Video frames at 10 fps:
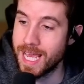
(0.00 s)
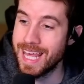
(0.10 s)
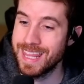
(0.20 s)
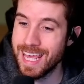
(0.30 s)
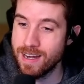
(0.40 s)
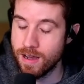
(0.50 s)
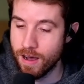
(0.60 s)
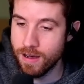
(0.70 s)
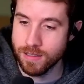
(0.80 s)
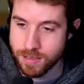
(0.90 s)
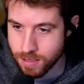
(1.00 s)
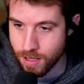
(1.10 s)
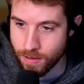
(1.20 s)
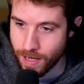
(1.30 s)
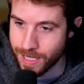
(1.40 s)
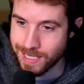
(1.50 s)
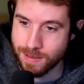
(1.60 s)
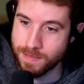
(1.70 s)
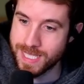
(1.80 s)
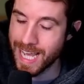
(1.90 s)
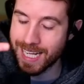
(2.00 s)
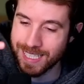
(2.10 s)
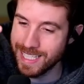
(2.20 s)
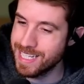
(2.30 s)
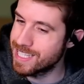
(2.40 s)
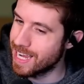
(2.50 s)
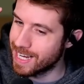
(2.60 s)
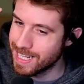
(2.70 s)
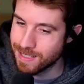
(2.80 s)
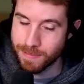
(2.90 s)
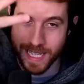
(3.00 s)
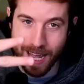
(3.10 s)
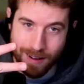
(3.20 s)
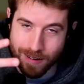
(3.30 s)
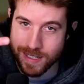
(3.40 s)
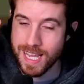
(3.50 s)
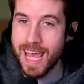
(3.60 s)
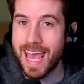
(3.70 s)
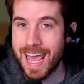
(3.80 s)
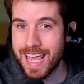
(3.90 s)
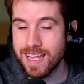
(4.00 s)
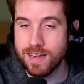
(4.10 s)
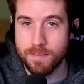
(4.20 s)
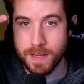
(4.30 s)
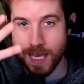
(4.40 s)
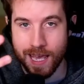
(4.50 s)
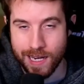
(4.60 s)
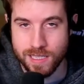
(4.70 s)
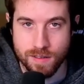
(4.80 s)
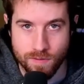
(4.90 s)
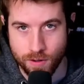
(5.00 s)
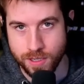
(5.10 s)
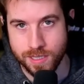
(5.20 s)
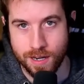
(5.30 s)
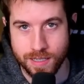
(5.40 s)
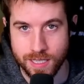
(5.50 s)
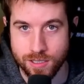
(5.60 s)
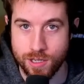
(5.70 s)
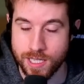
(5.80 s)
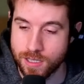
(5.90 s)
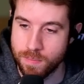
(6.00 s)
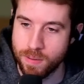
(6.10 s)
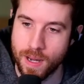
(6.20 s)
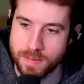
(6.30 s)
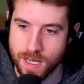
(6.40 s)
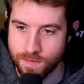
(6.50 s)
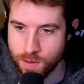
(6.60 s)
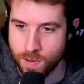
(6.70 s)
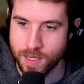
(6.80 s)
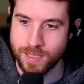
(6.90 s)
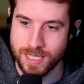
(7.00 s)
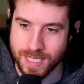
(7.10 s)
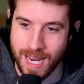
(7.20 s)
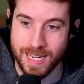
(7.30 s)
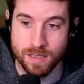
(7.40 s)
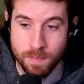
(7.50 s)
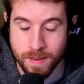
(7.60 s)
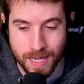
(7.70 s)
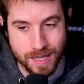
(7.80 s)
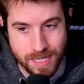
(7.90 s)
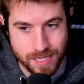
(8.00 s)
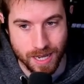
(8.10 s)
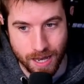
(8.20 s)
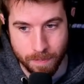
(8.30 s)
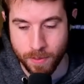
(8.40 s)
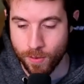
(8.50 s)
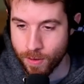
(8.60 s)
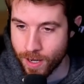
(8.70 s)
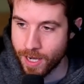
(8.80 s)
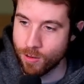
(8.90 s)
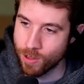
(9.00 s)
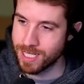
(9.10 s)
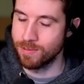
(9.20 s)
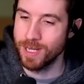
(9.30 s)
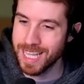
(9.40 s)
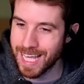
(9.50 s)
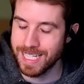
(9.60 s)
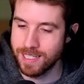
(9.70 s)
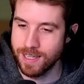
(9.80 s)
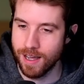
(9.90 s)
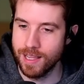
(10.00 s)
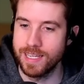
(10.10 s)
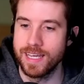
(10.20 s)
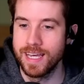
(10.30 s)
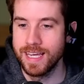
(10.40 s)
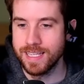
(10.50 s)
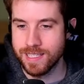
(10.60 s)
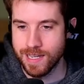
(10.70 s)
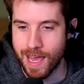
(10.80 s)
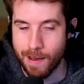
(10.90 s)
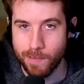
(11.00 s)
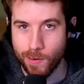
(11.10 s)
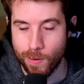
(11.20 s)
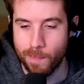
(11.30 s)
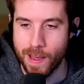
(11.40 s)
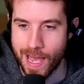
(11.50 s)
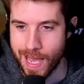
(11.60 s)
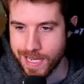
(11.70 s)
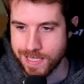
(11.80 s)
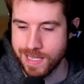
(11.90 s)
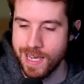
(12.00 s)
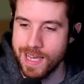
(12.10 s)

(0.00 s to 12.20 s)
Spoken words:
And then also I got some deck lists, I got some counters and mechanics for this card to get you guys all prepped if you want to decide to pick this up or not, or as we like to call it, snap or pass.